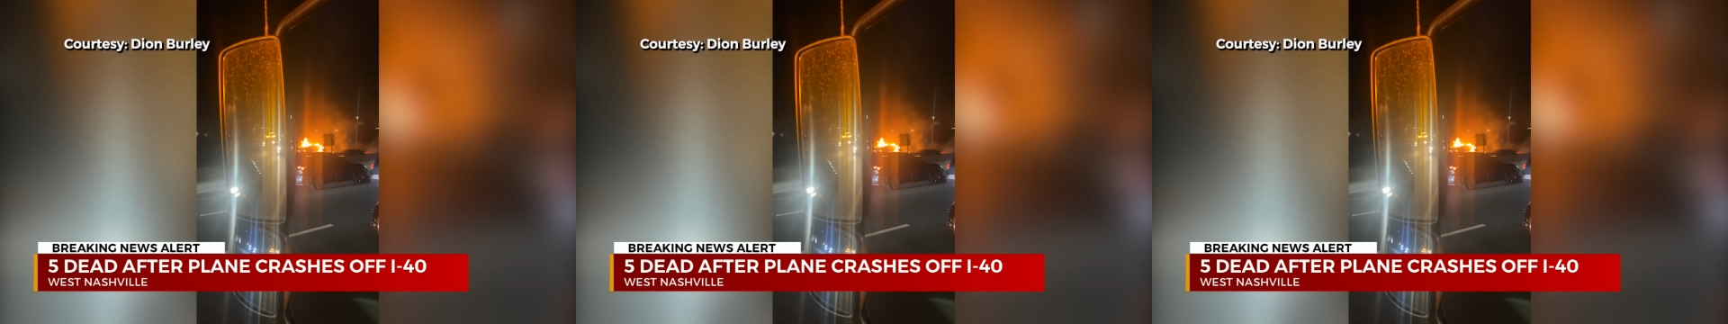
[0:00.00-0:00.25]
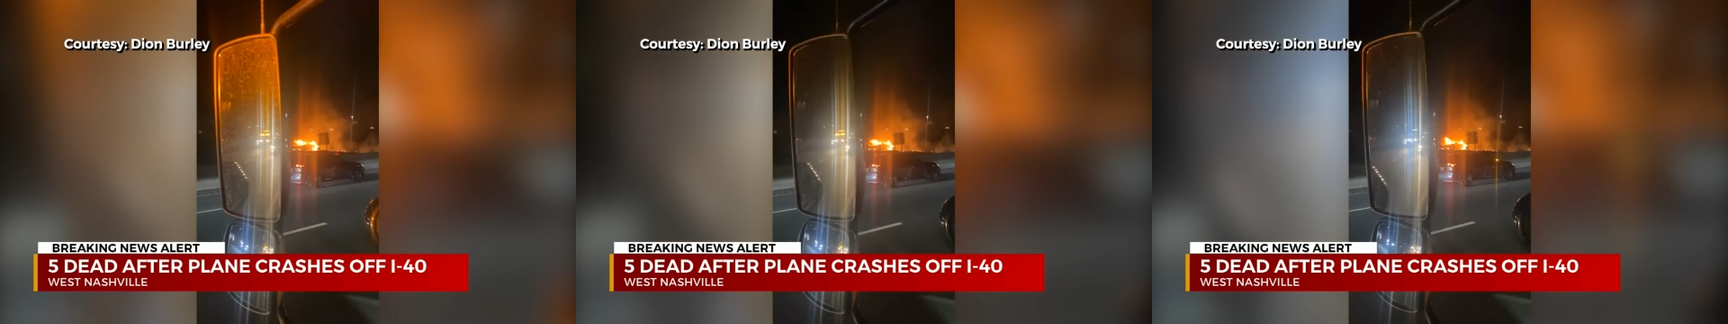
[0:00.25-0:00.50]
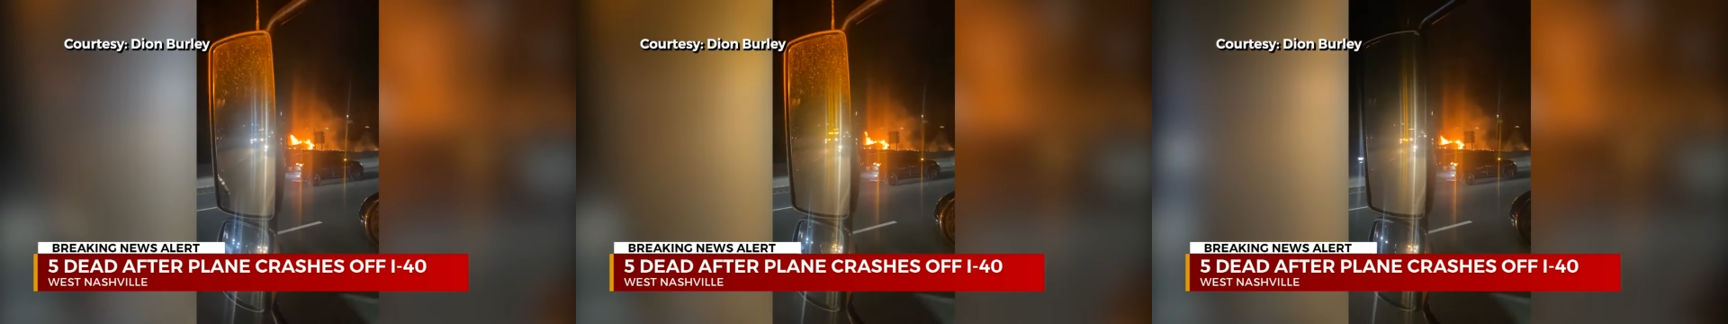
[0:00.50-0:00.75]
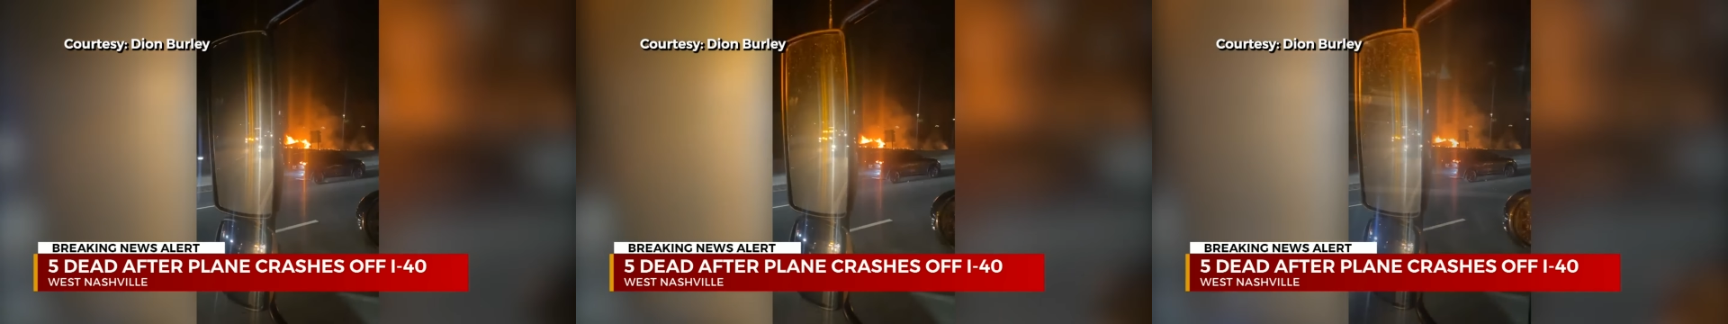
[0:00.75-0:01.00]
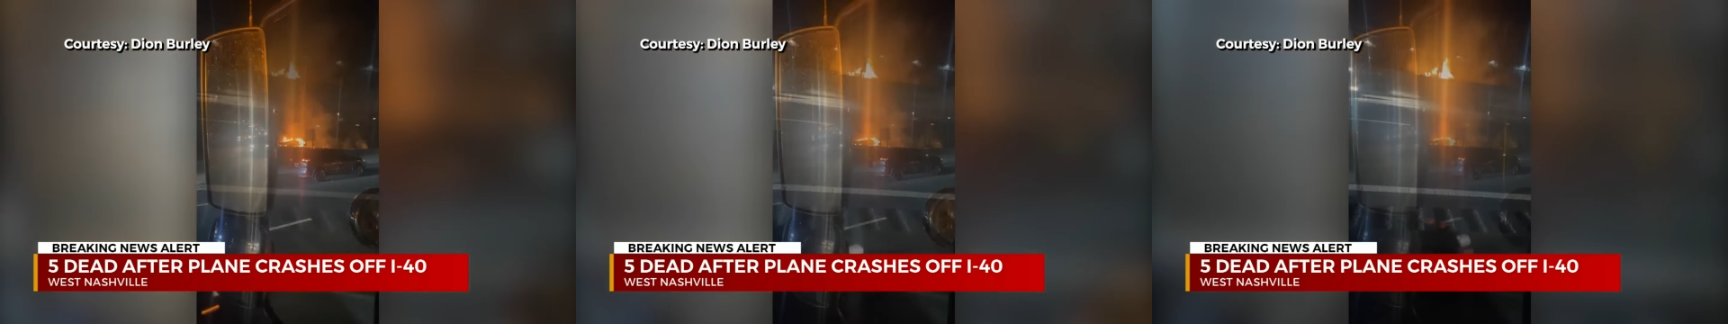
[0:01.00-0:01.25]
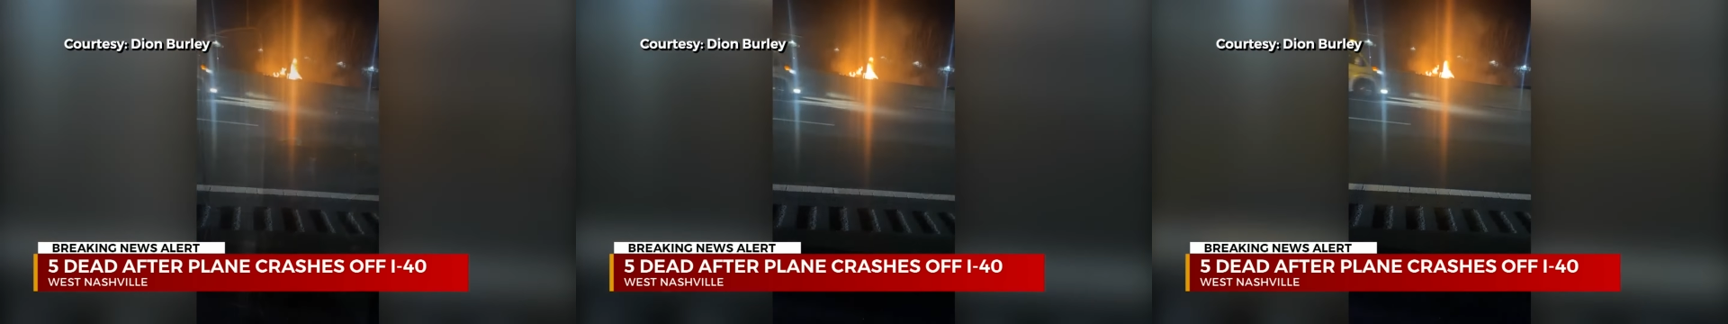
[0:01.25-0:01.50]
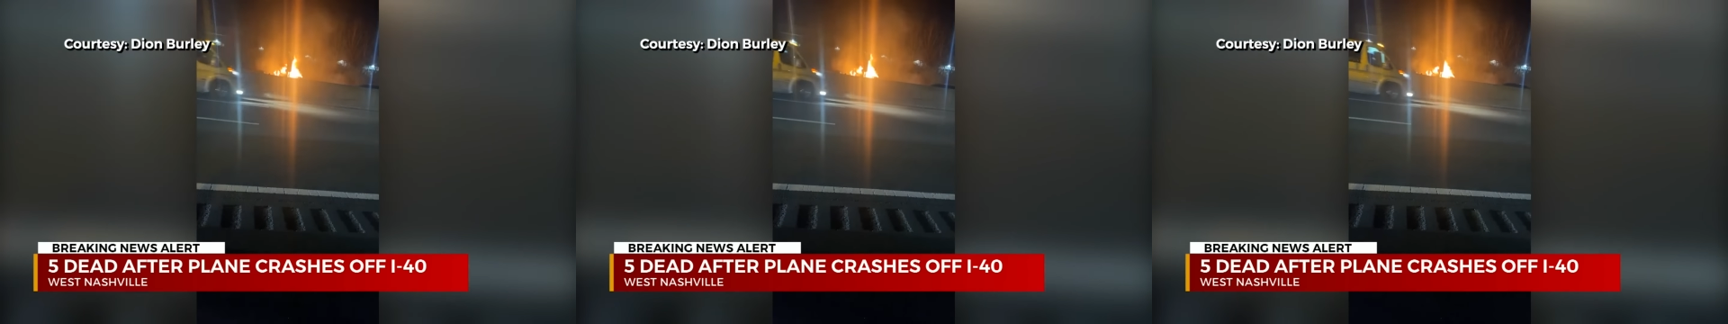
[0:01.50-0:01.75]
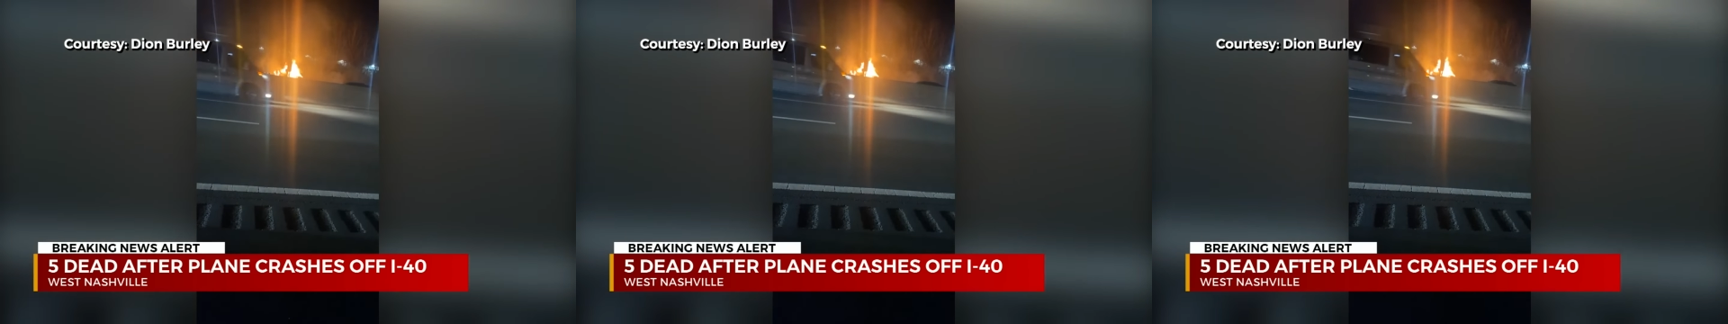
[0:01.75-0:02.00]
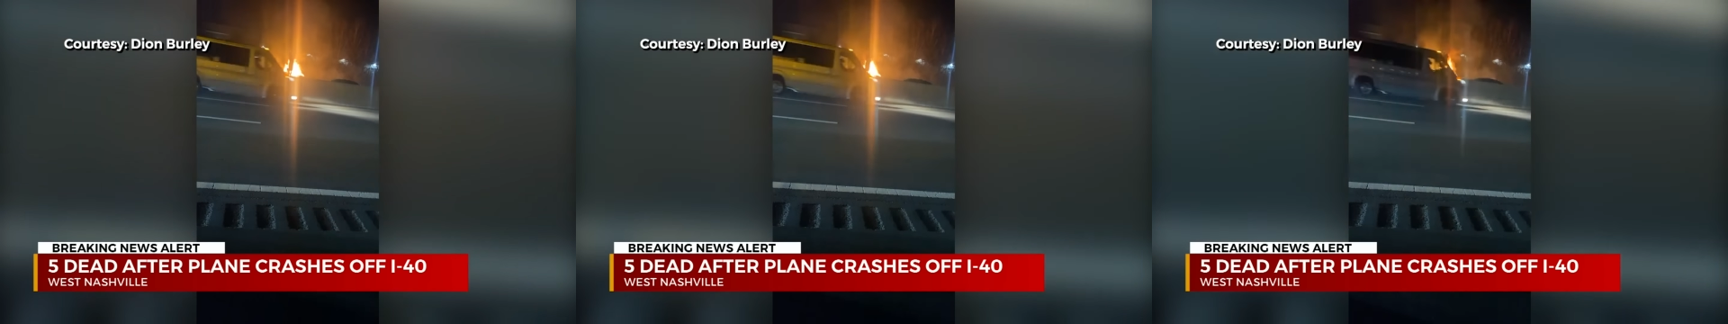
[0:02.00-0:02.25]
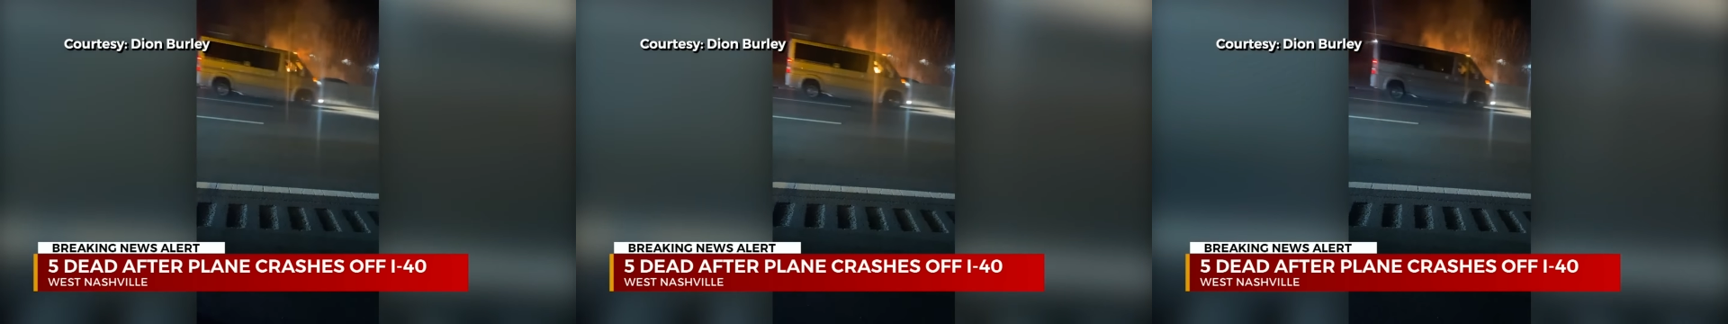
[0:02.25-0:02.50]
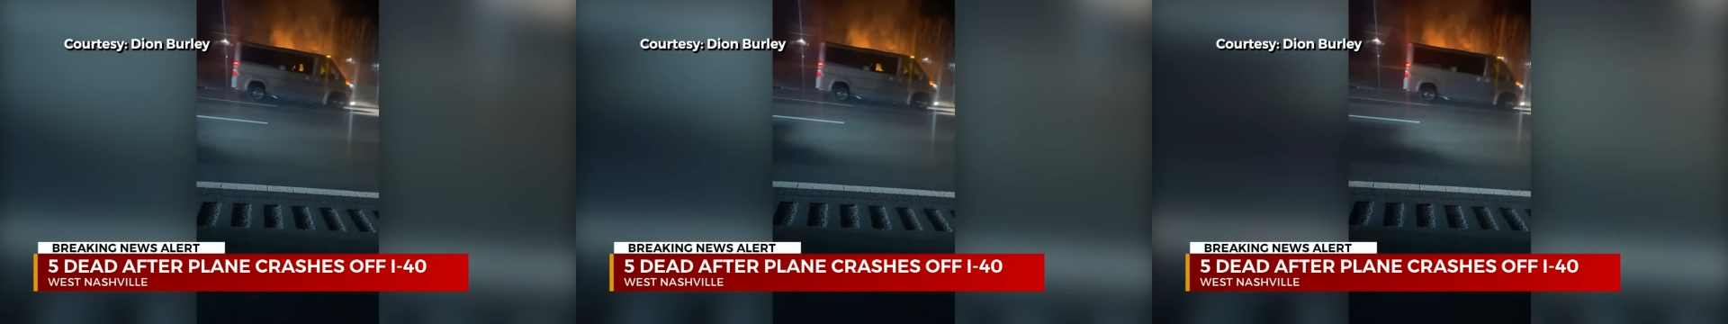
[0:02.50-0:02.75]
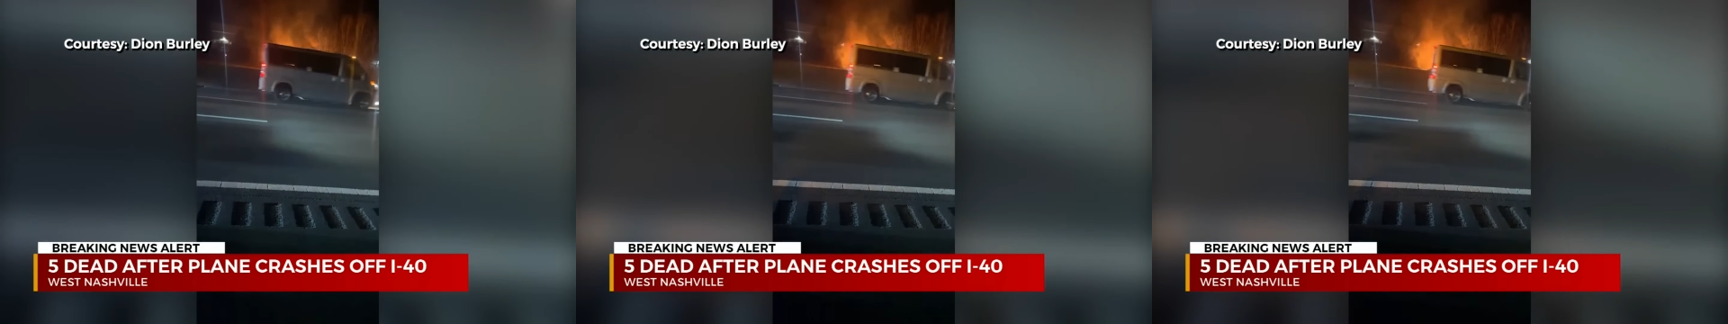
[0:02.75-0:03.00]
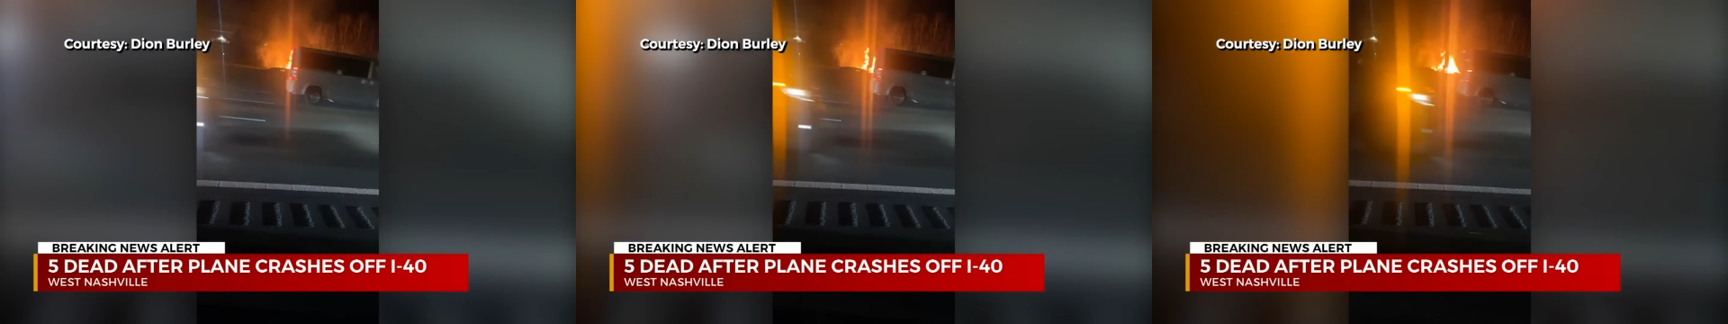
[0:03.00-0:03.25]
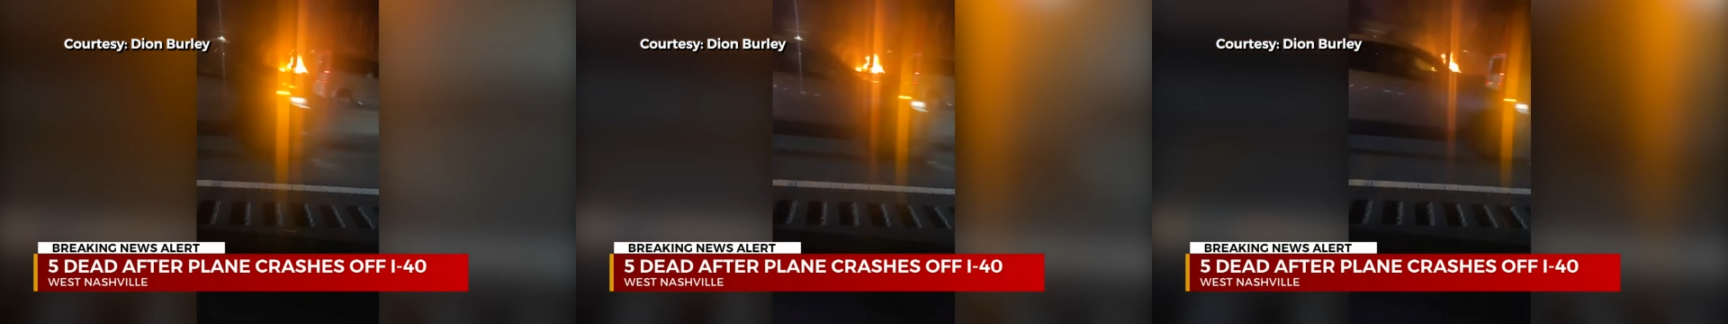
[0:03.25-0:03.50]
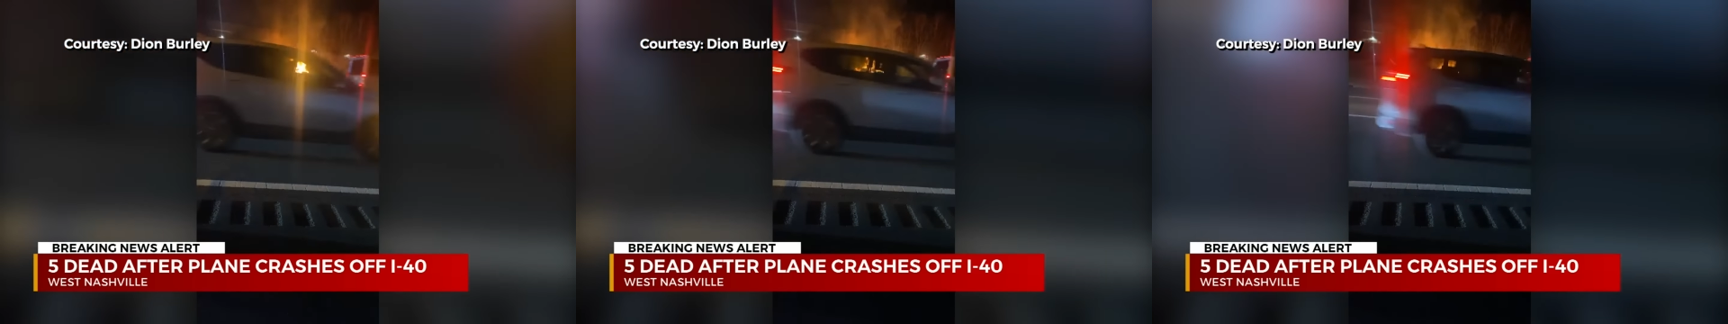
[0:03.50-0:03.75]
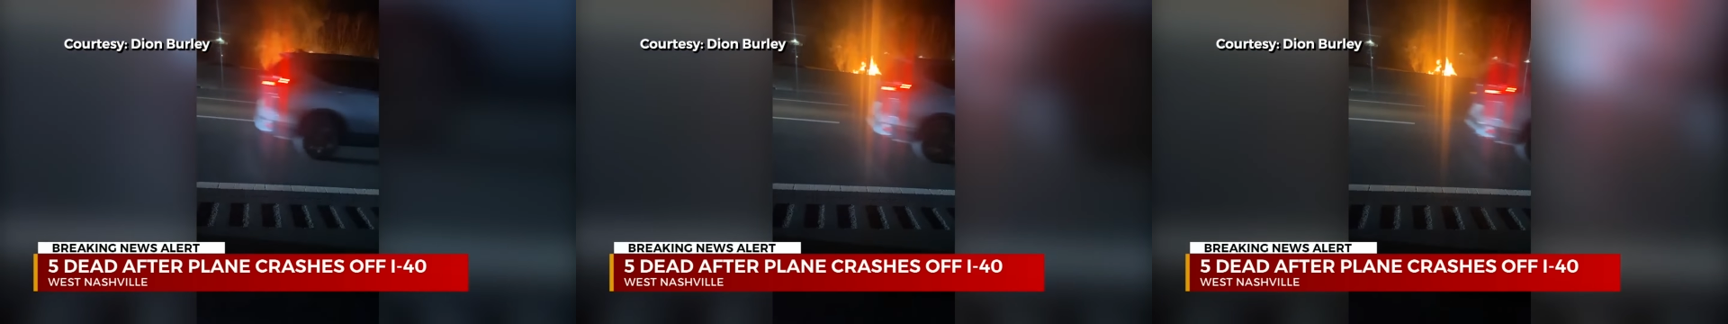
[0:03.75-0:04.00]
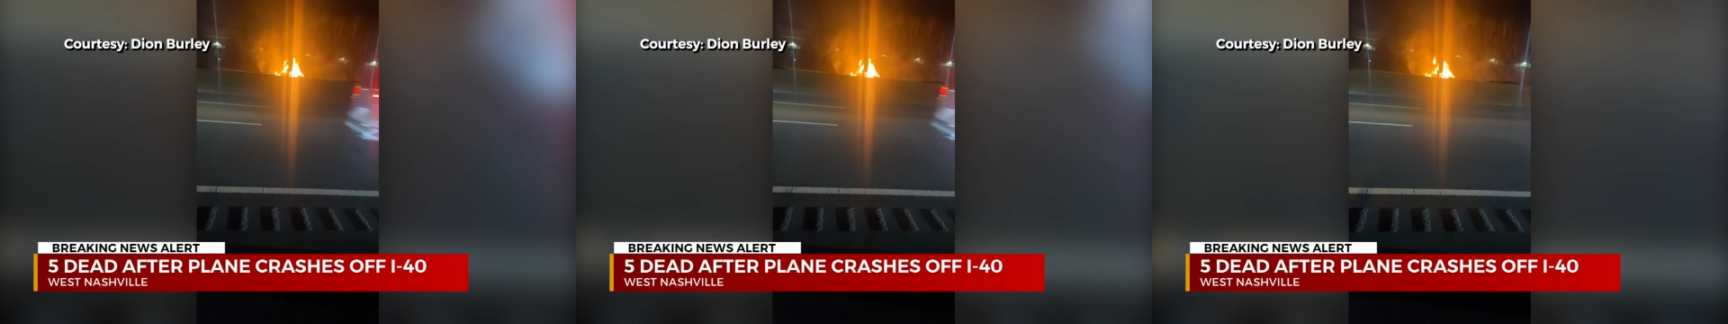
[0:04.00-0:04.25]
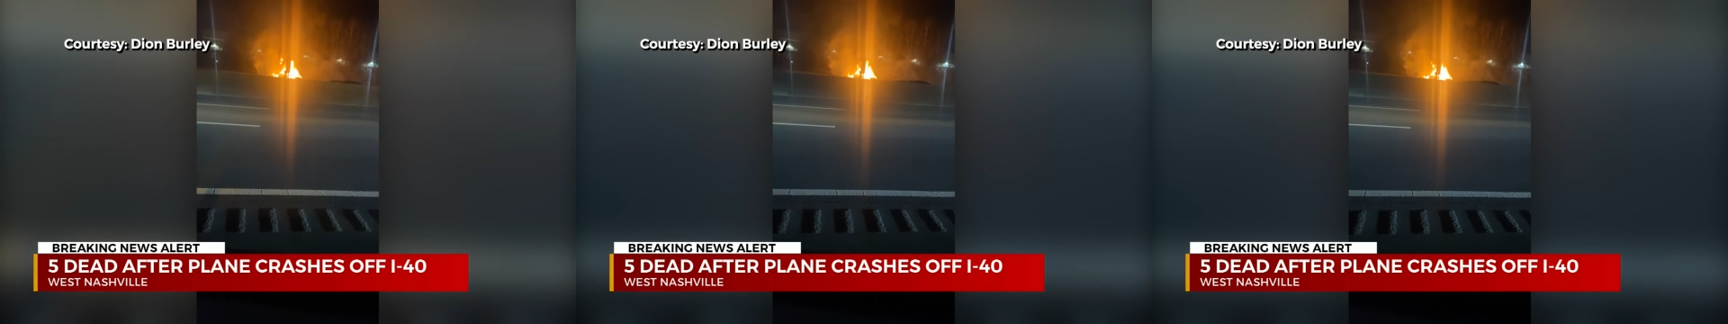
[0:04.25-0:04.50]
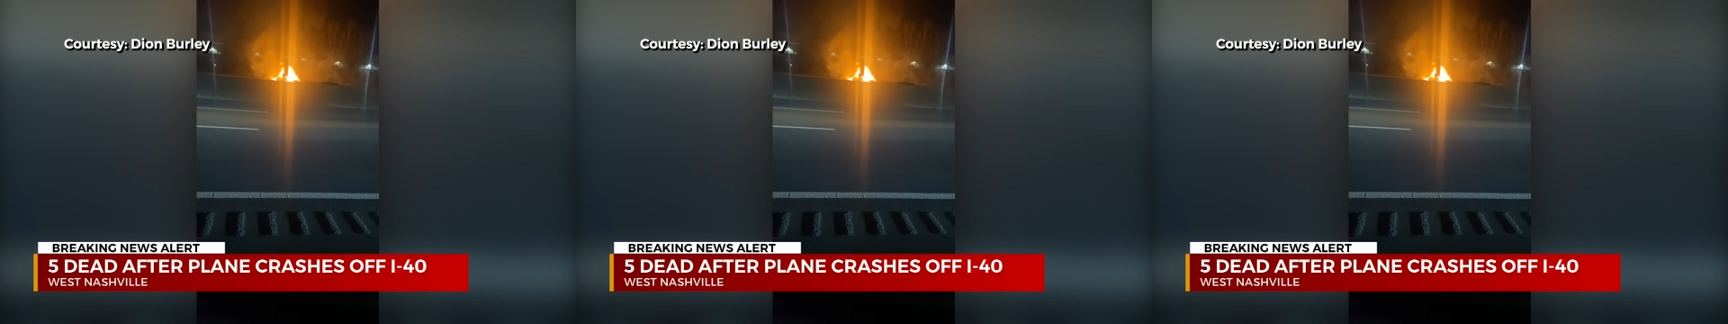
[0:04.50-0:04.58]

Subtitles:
Nobody's mouth can be seen.